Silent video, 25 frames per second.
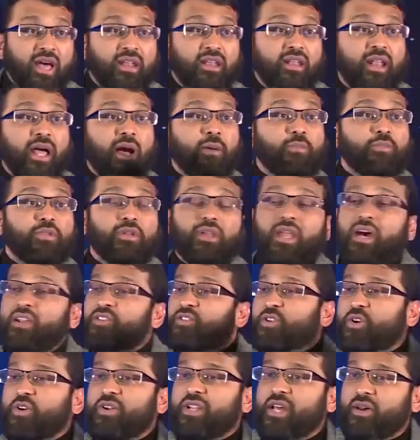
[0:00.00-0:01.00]
And alhamdulillah, it
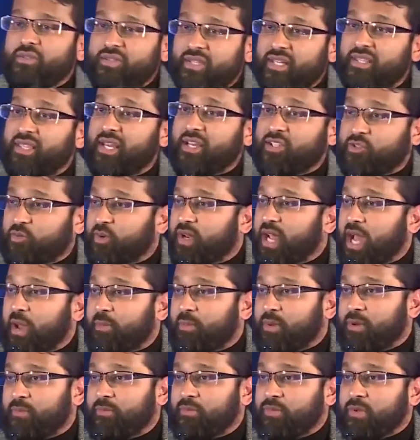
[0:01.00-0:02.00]
turned out that that's what
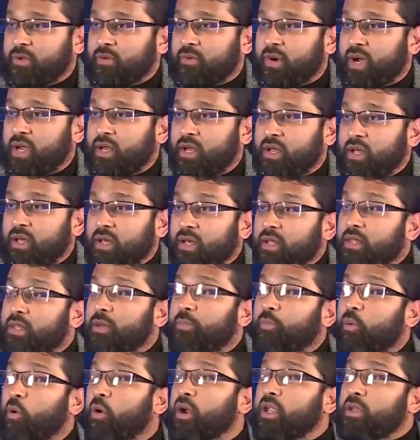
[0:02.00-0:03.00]
happened, right? The
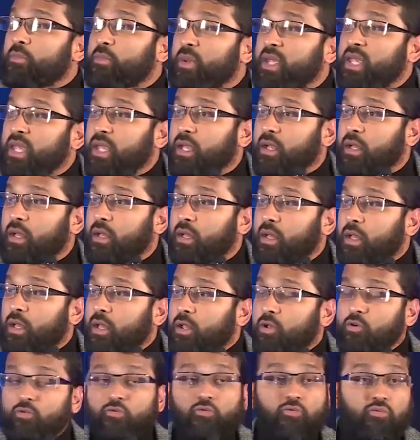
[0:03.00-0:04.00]
point being,
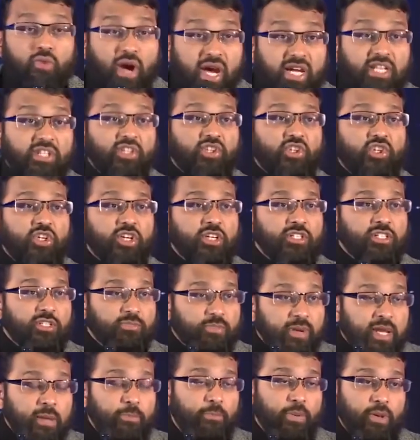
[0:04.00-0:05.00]
righteous
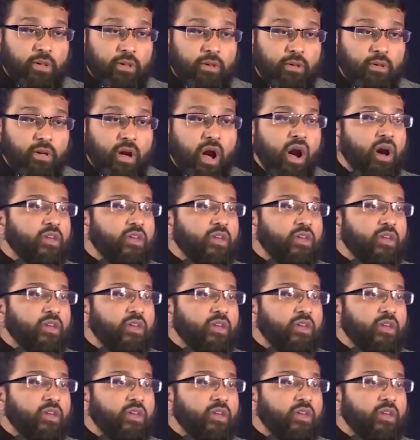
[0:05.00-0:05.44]
people,